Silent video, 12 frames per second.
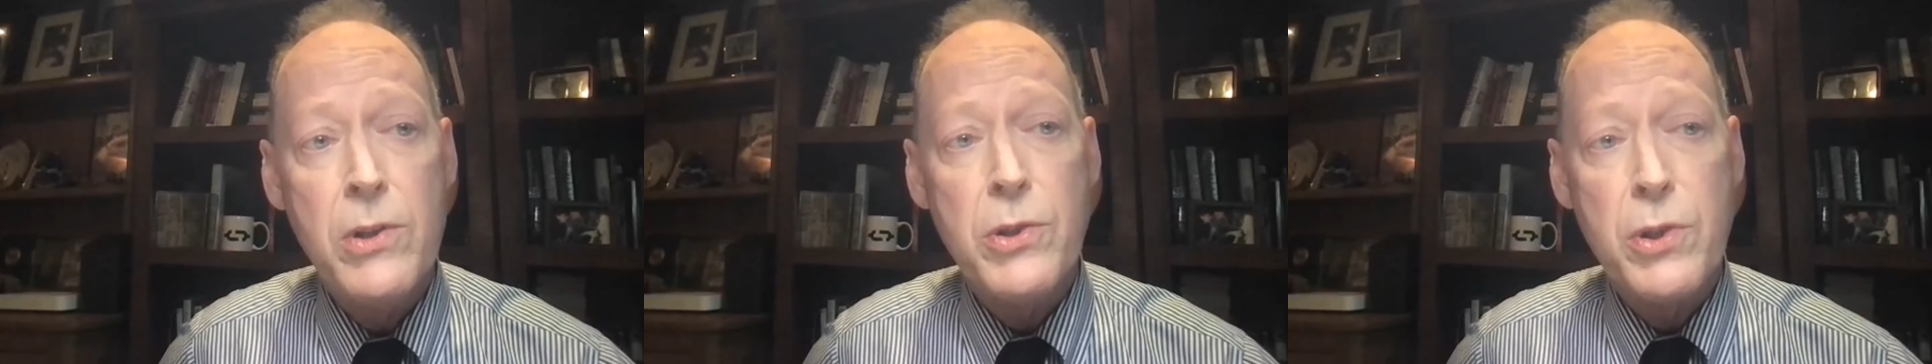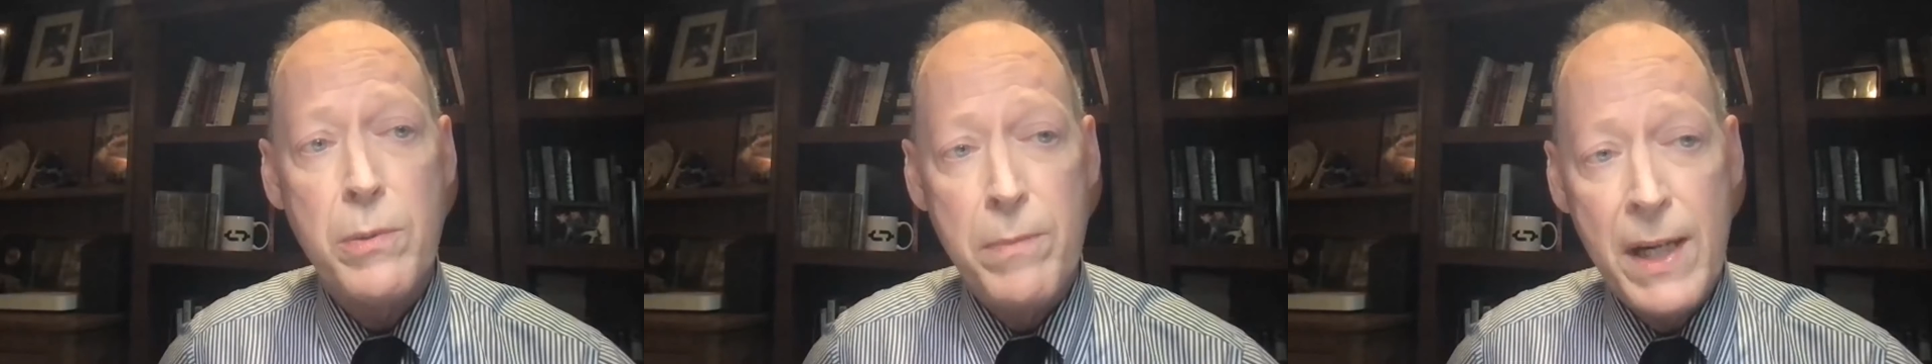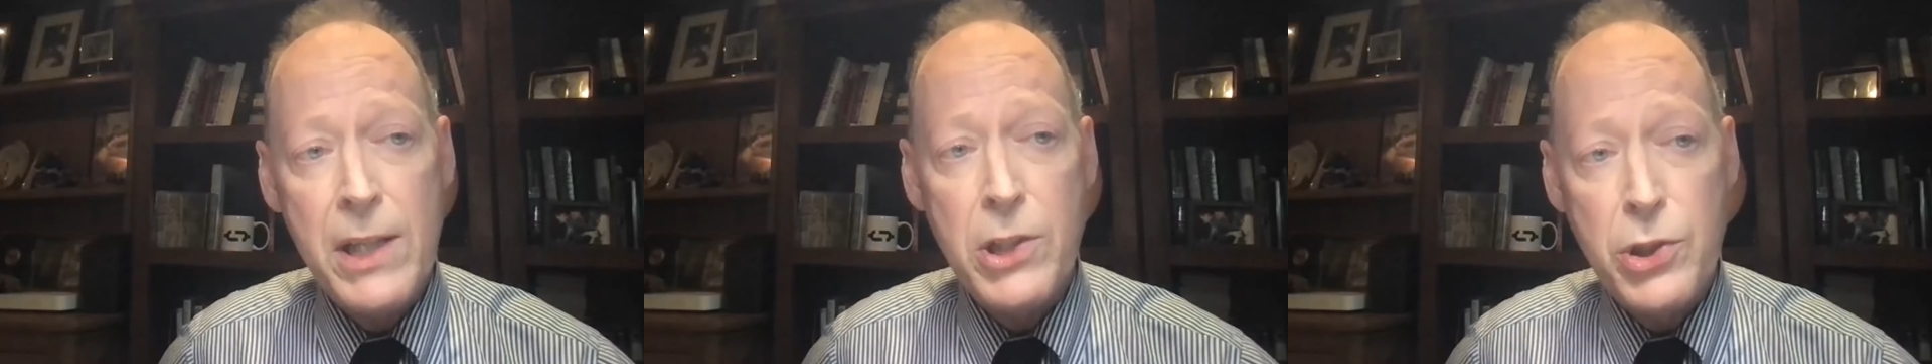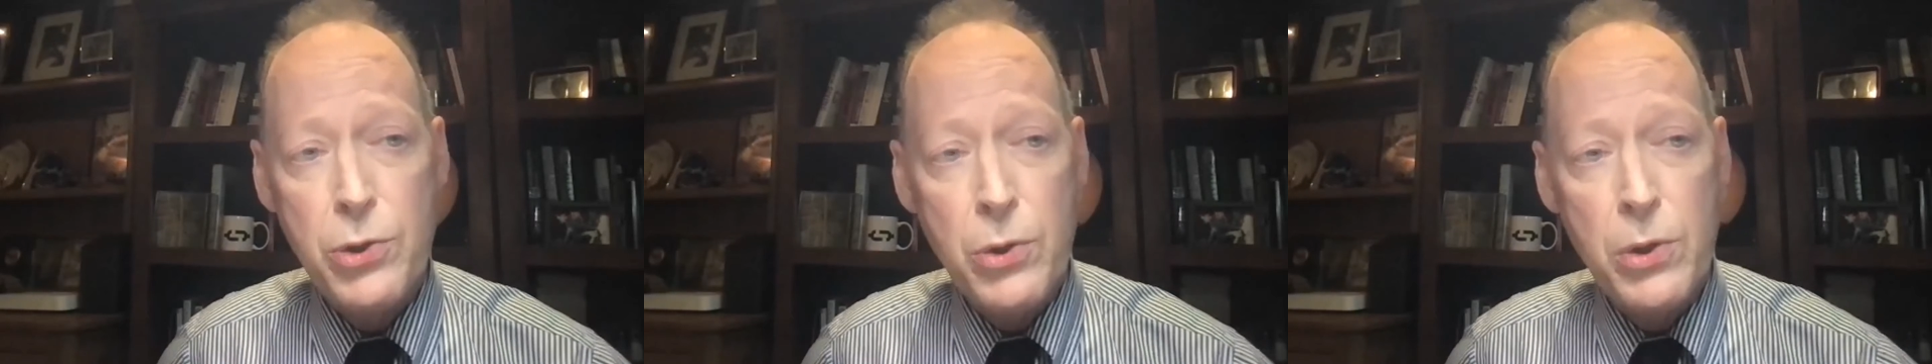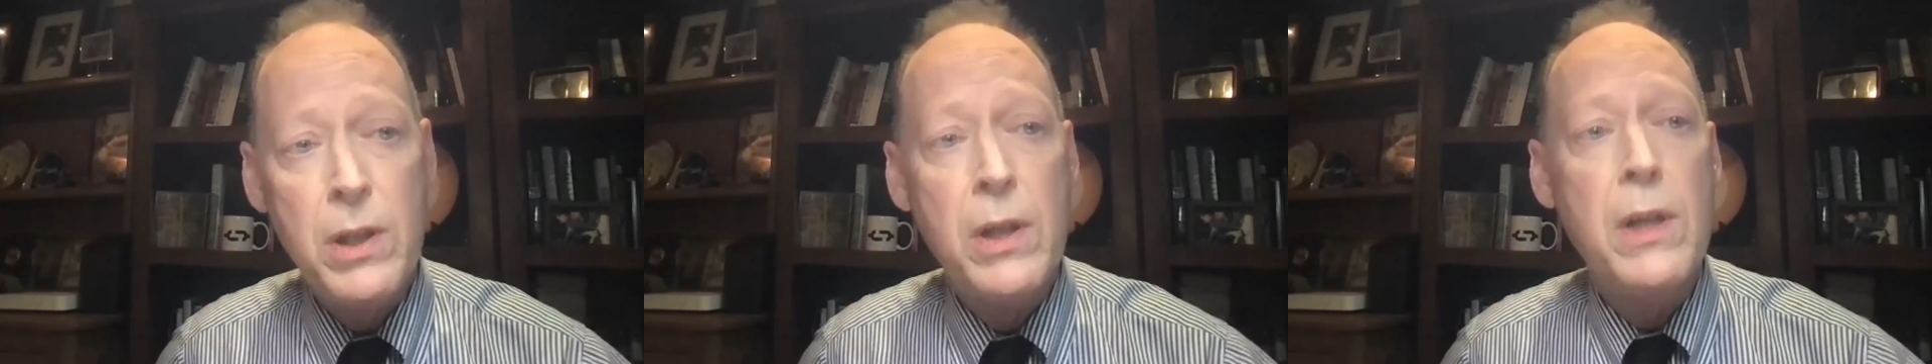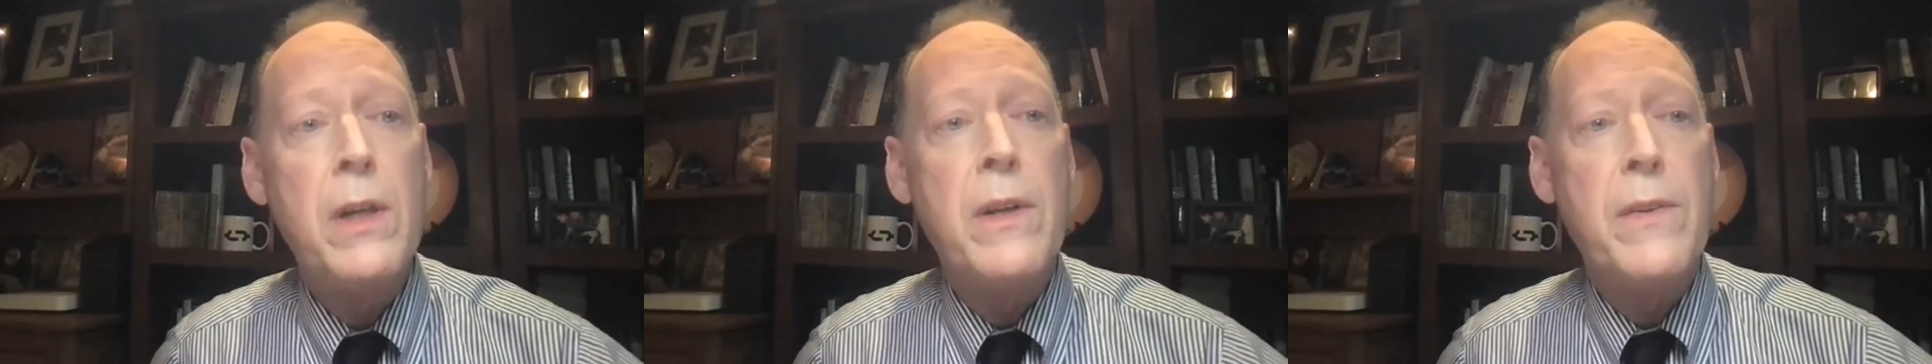to make sure
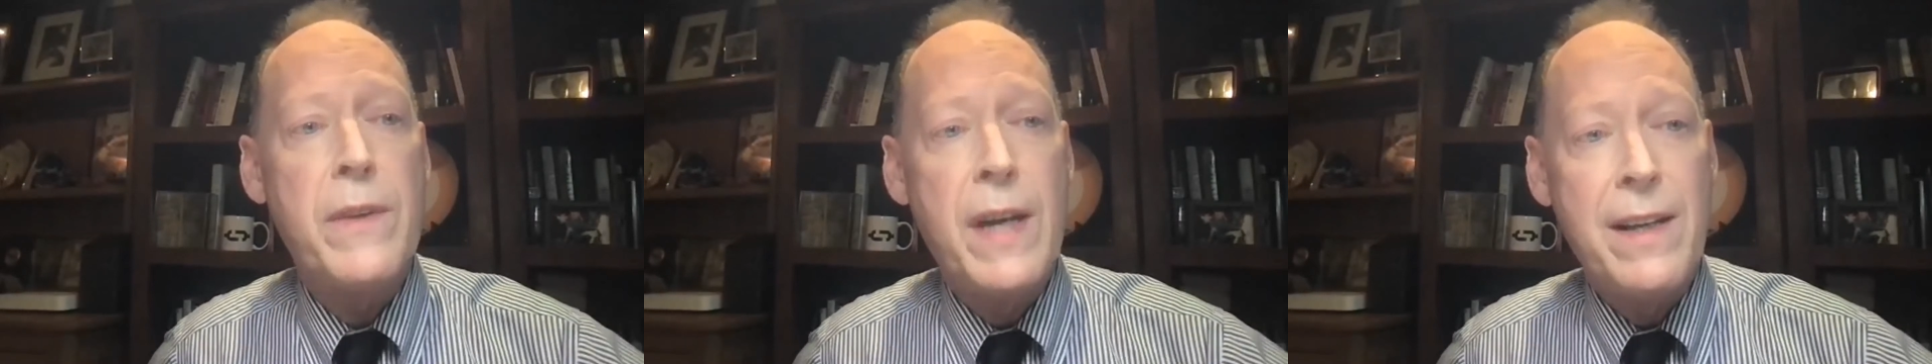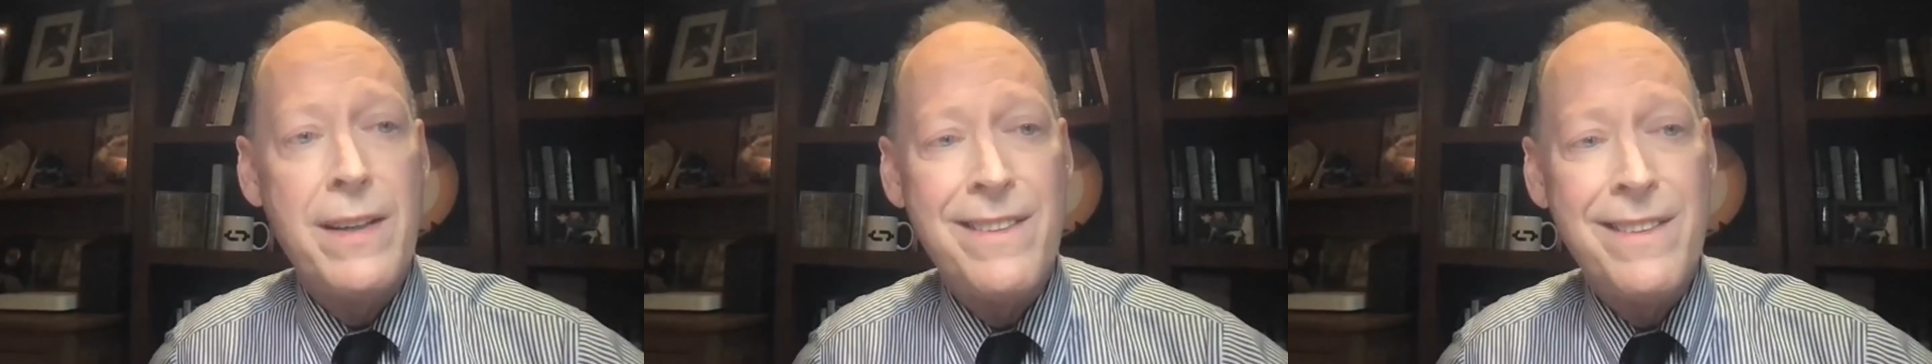that